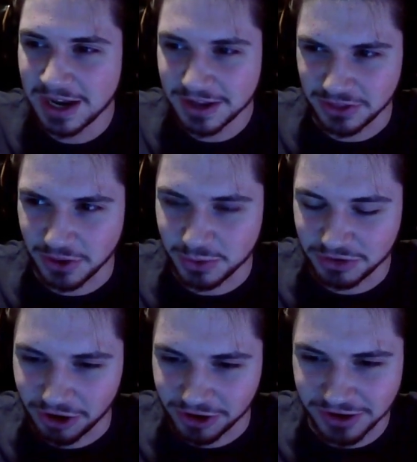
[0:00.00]
Those
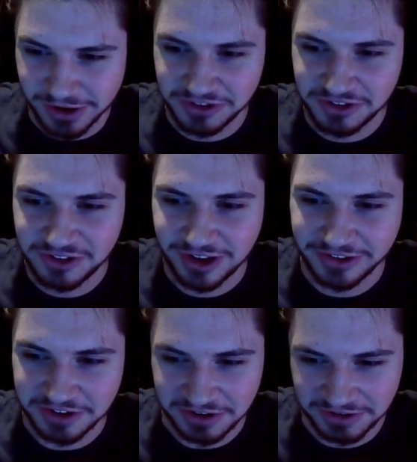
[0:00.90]
are
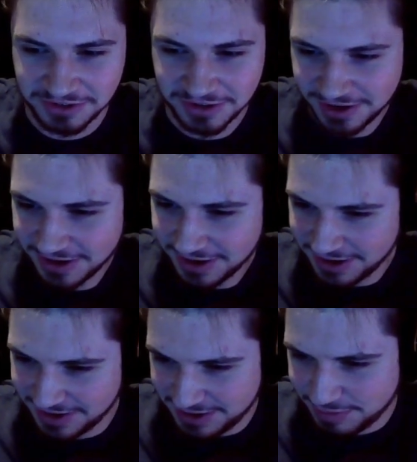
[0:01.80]
necessities.
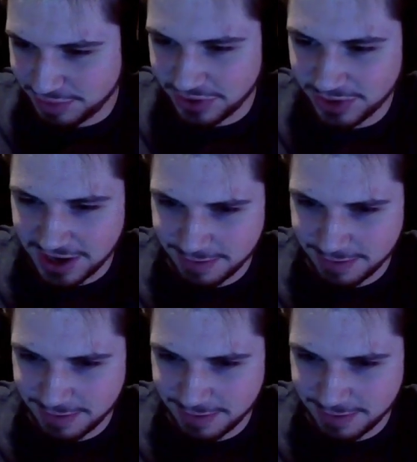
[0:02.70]
But okay.